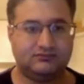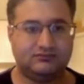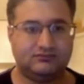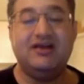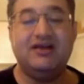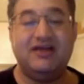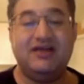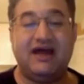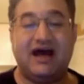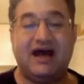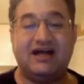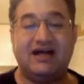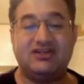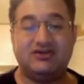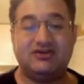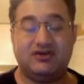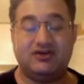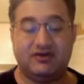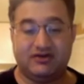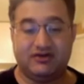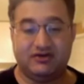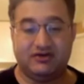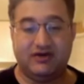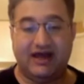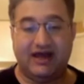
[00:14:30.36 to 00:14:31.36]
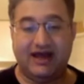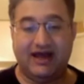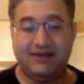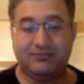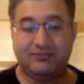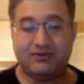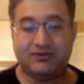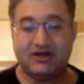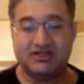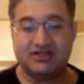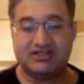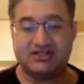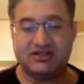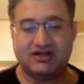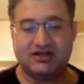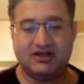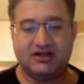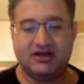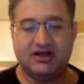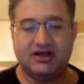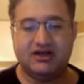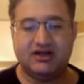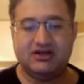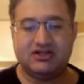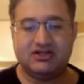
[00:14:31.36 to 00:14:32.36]
They had to hand press it.
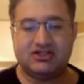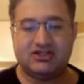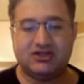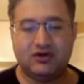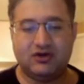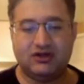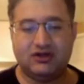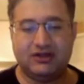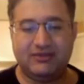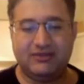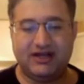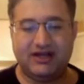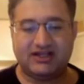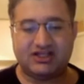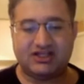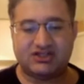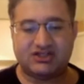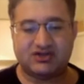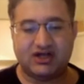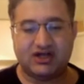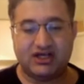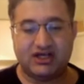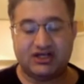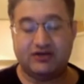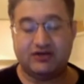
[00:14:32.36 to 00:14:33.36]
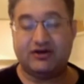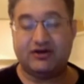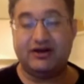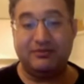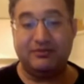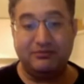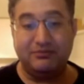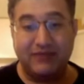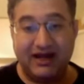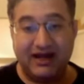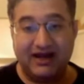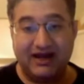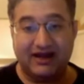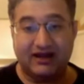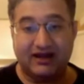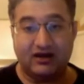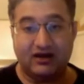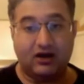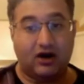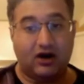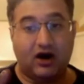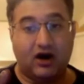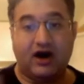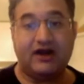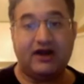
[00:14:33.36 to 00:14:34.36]
So let me get this straight. You're admitting
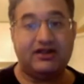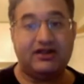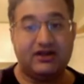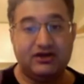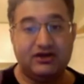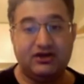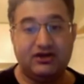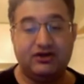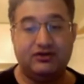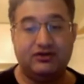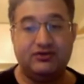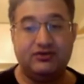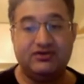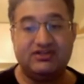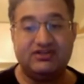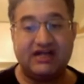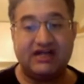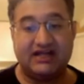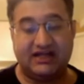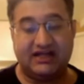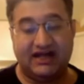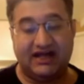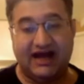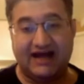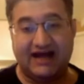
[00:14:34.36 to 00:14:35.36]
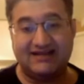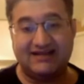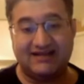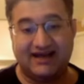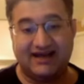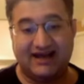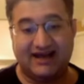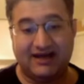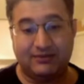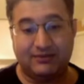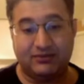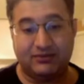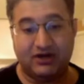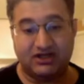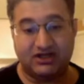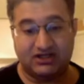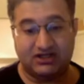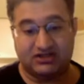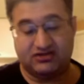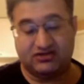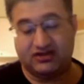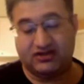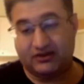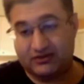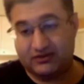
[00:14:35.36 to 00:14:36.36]
on the news that they had to hand press it,
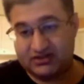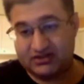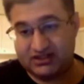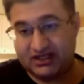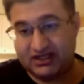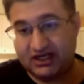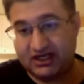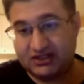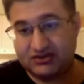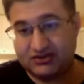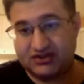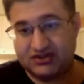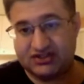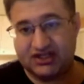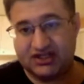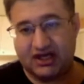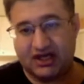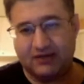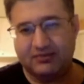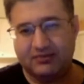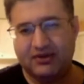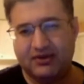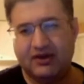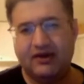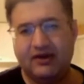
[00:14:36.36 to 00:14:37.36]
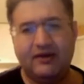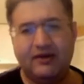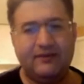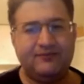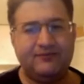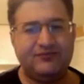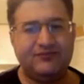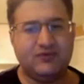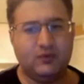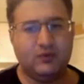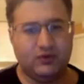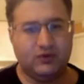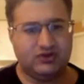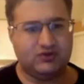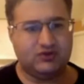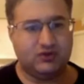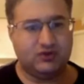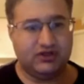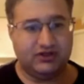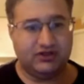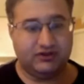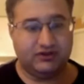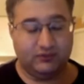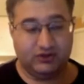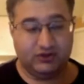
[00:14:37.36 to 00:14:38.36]
so there was an extra step, which
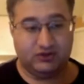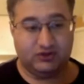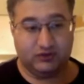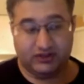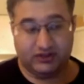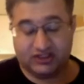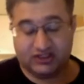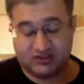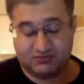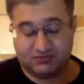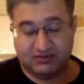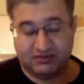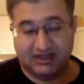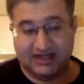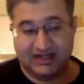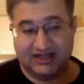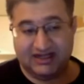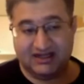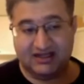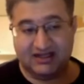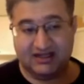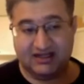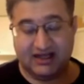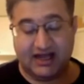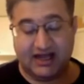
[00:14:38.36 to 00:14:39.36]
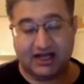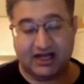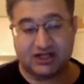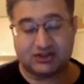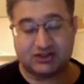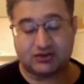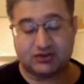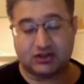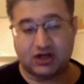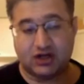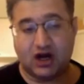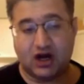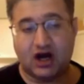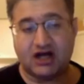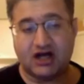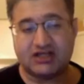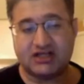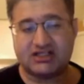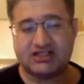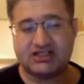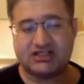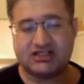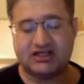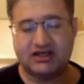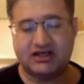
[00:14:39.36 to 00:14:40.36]
would explain the extra
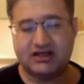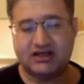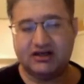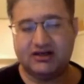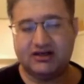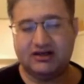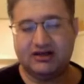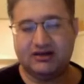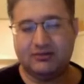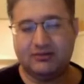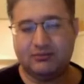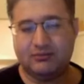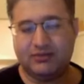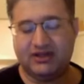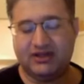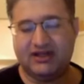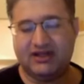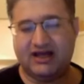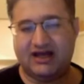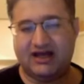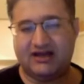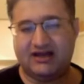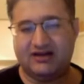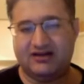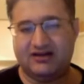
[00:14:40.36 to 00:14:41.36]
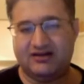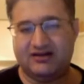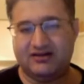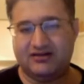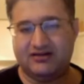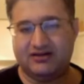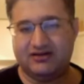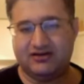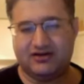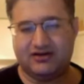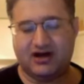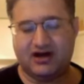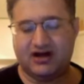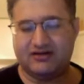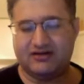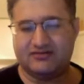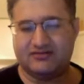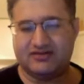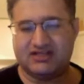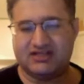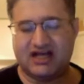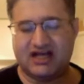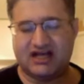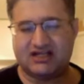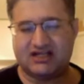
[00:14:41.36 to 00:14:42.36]
cost, but yet you're not
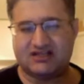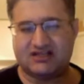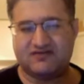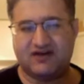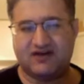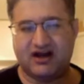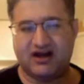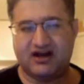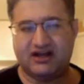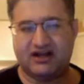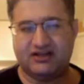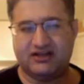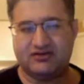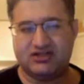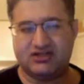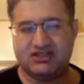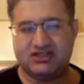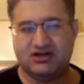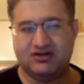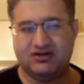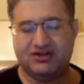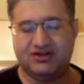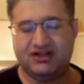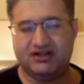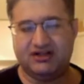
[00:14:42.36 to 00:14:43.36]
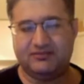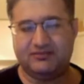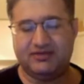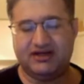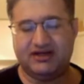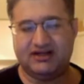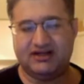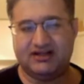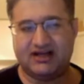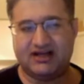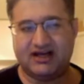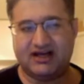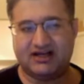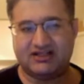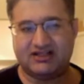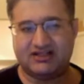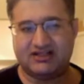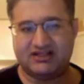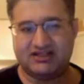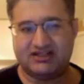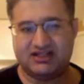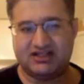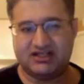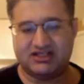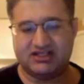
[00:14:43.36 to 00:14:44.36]
satisfied and you still think the pink tax
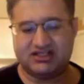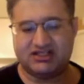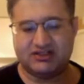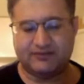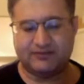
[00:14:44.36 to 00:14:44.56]
exists.